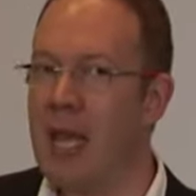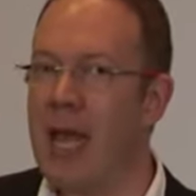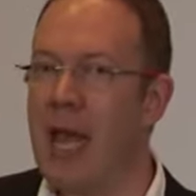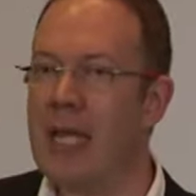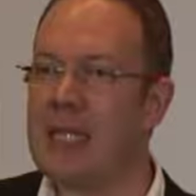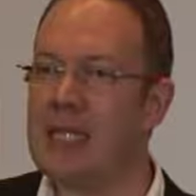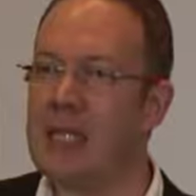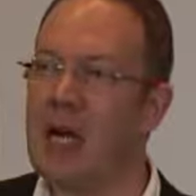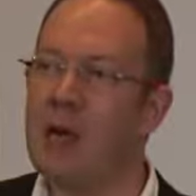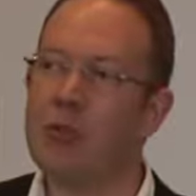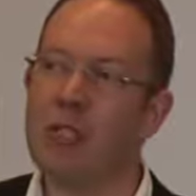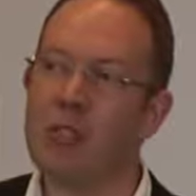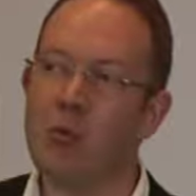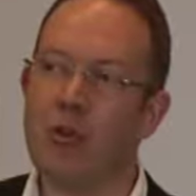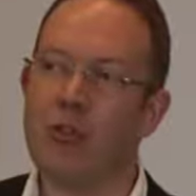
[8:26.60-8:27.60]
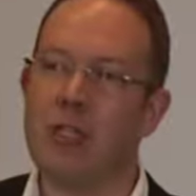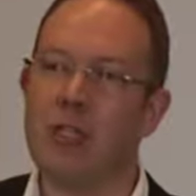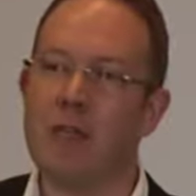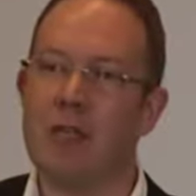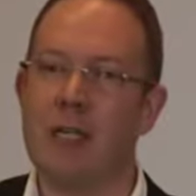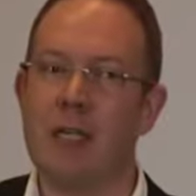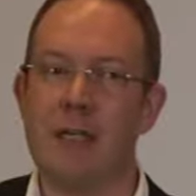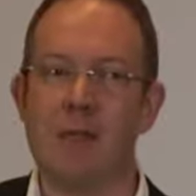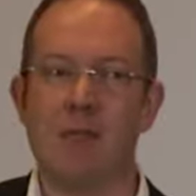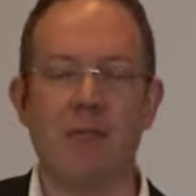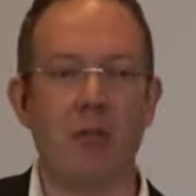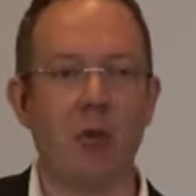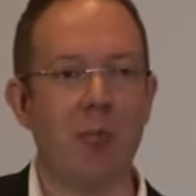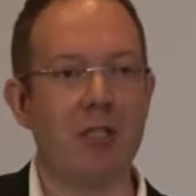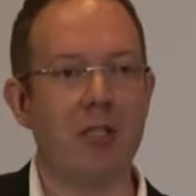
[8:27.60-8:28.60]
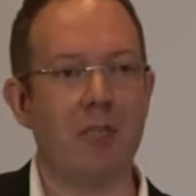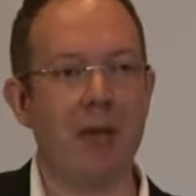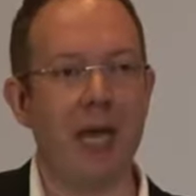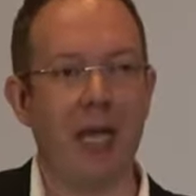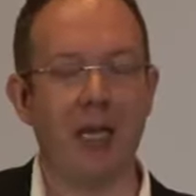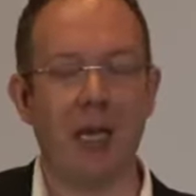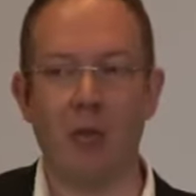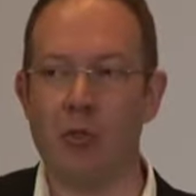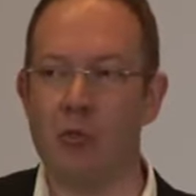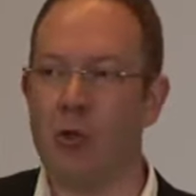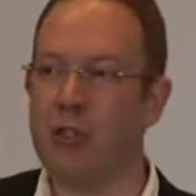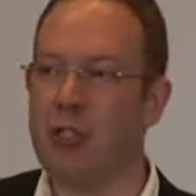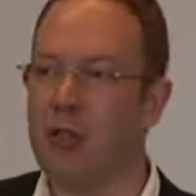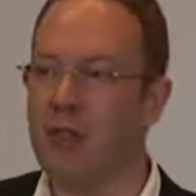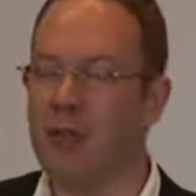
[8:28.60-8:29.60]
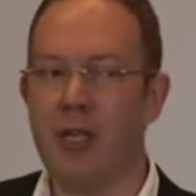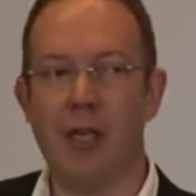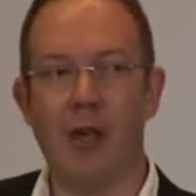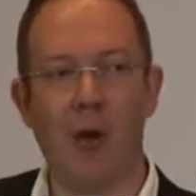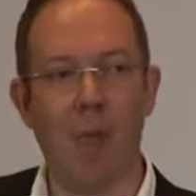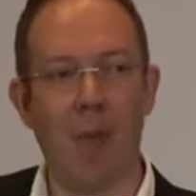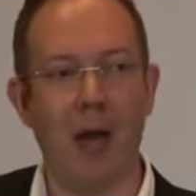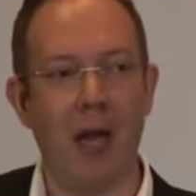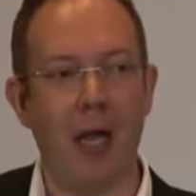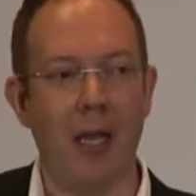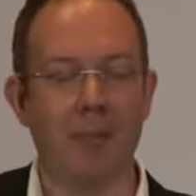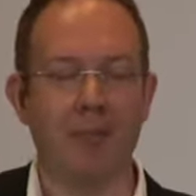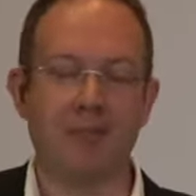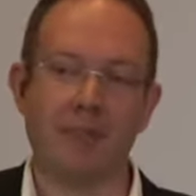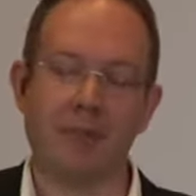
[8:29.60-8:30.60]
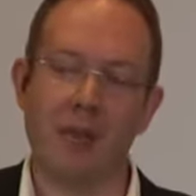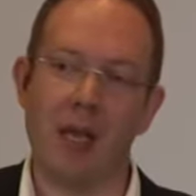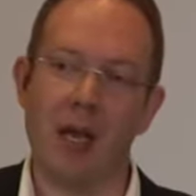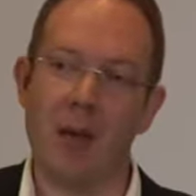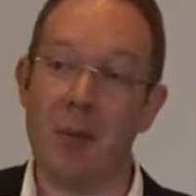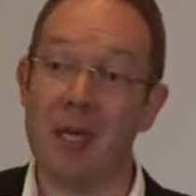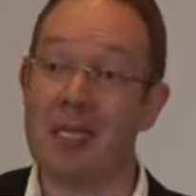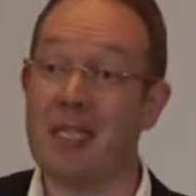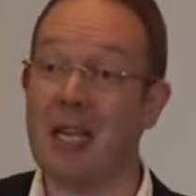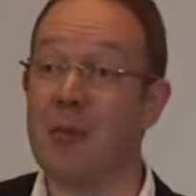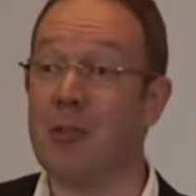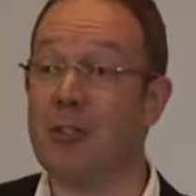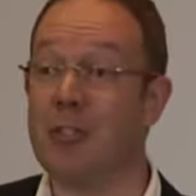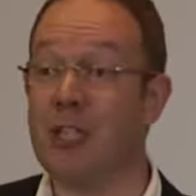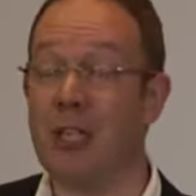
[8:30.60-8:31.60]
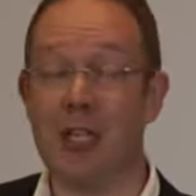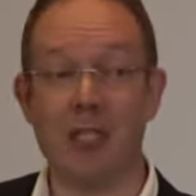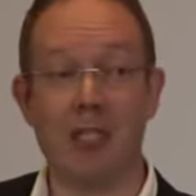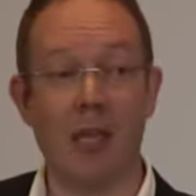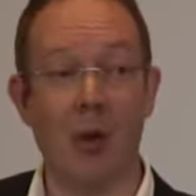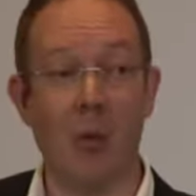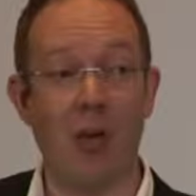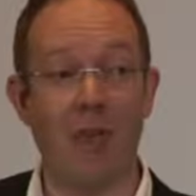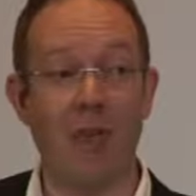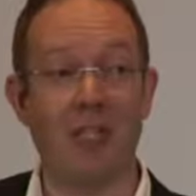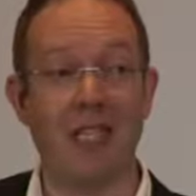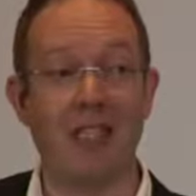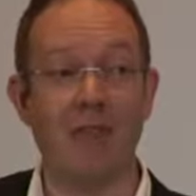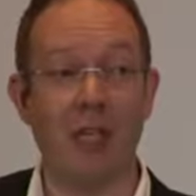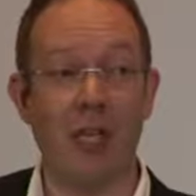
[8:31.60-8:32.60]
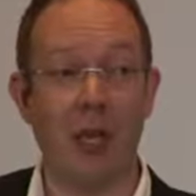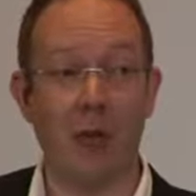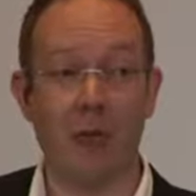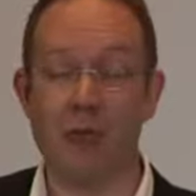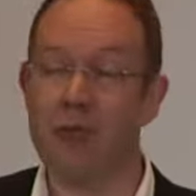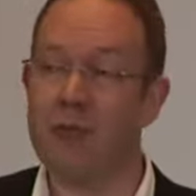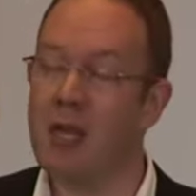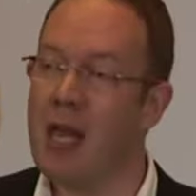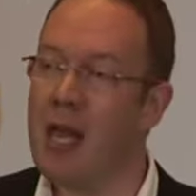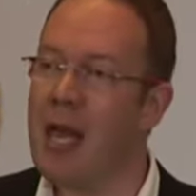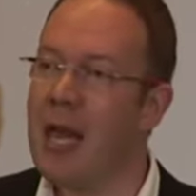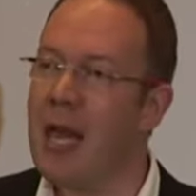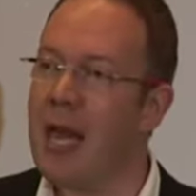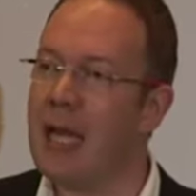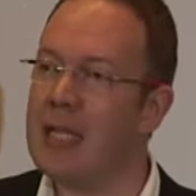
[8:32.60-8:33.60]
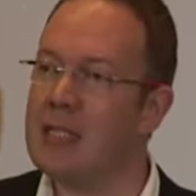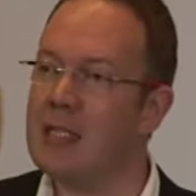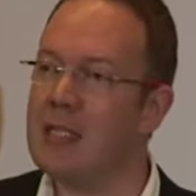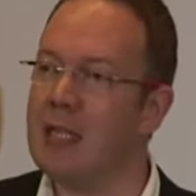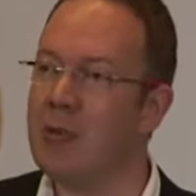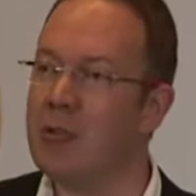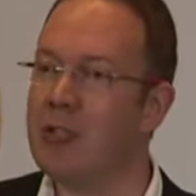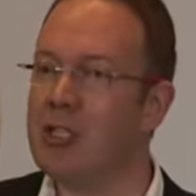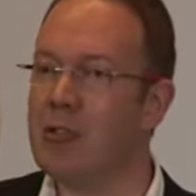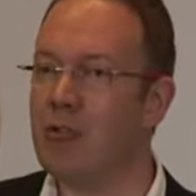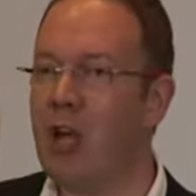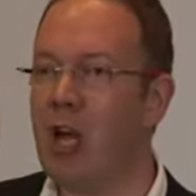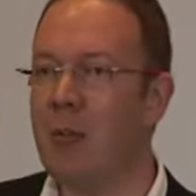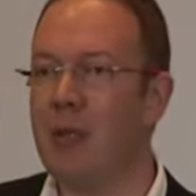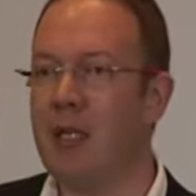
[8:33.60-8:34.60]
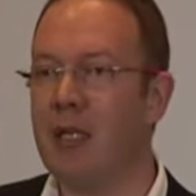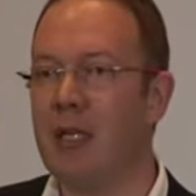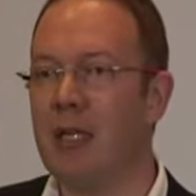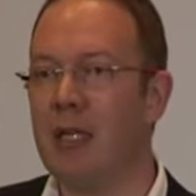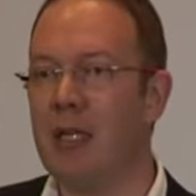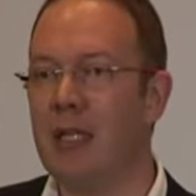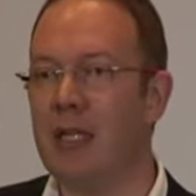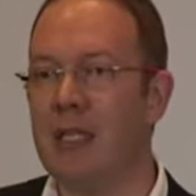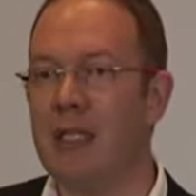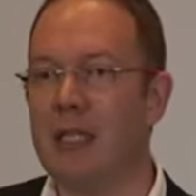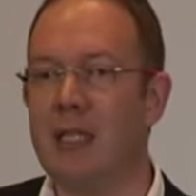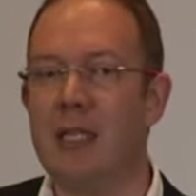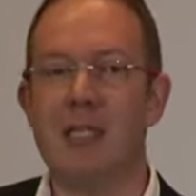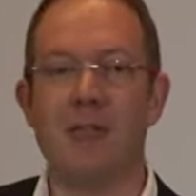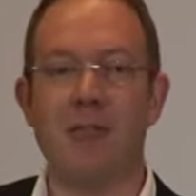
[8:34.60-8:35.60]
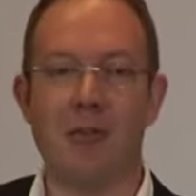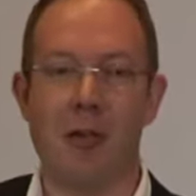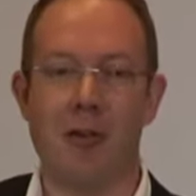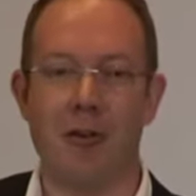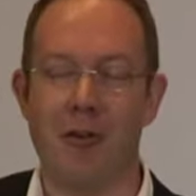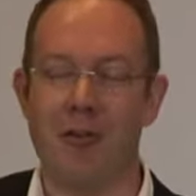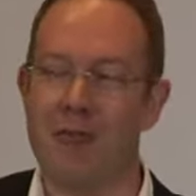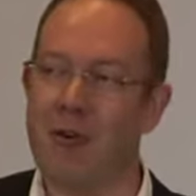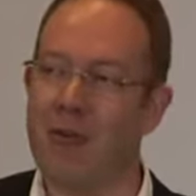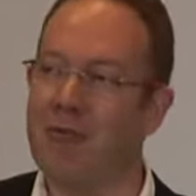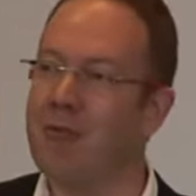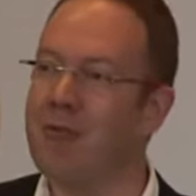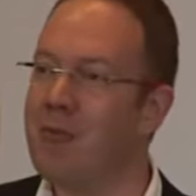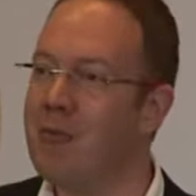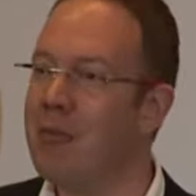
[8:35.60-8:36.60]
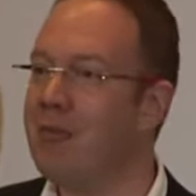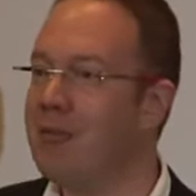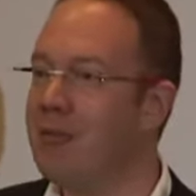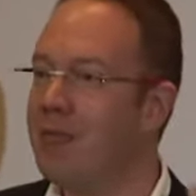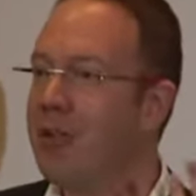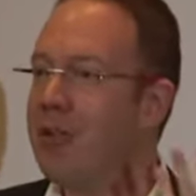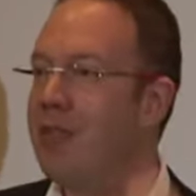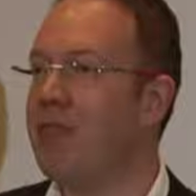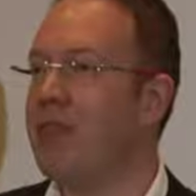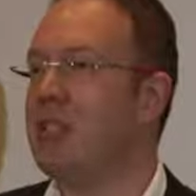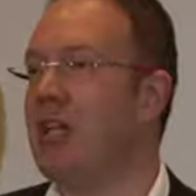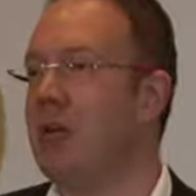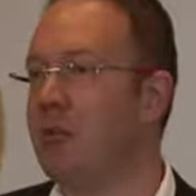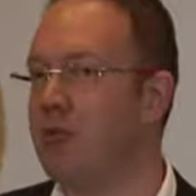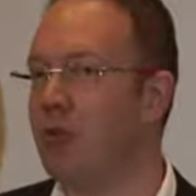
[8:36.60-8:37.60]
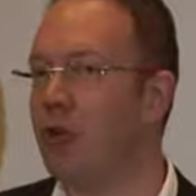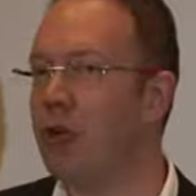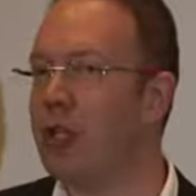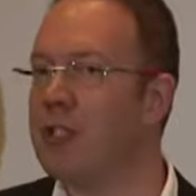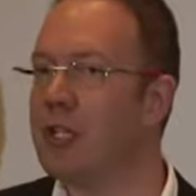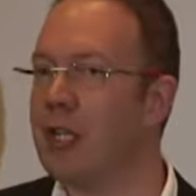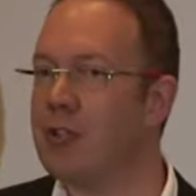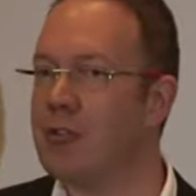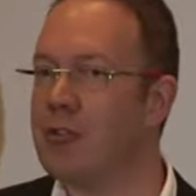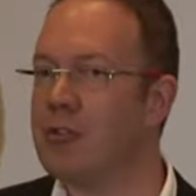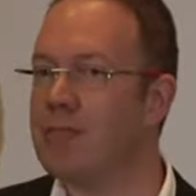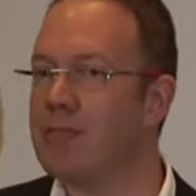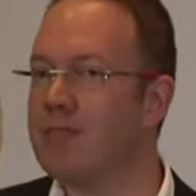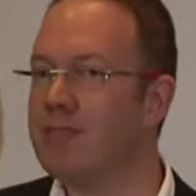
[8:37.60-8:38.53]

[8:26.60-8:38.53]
And I was just watching, a few months back, I was watching a video by Simon Sinek, one of the TED videos. And he was describing his theory of 3 different types of organizations.